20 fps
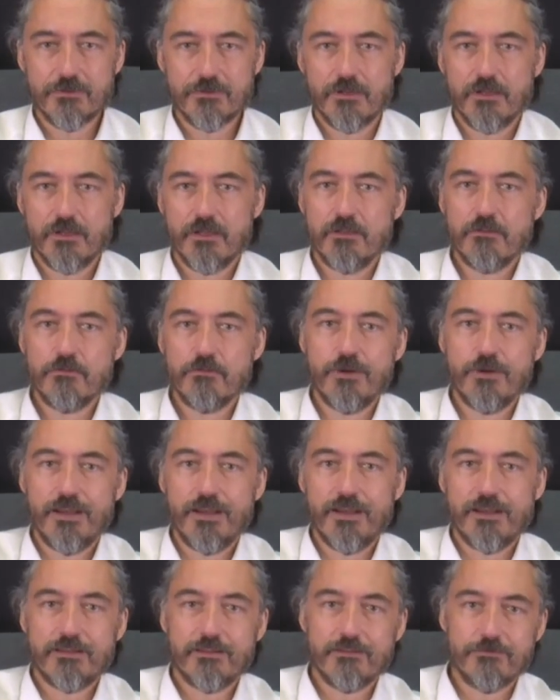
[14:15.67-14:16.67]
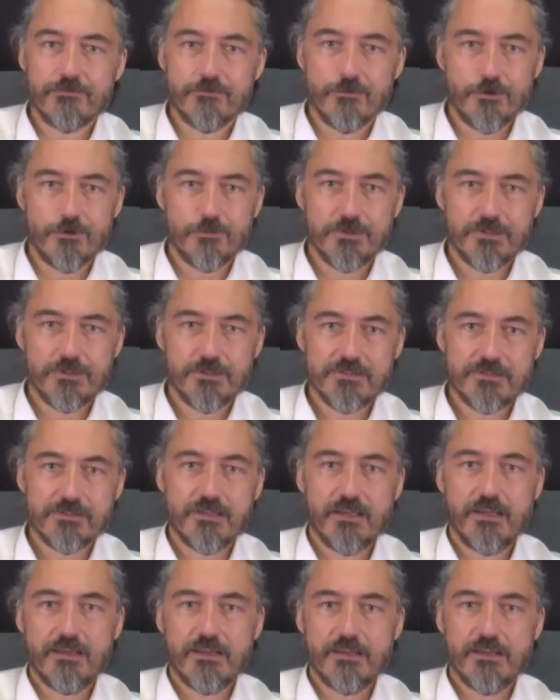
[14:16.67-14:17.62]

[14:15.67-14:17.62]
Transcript: In reactive moments, I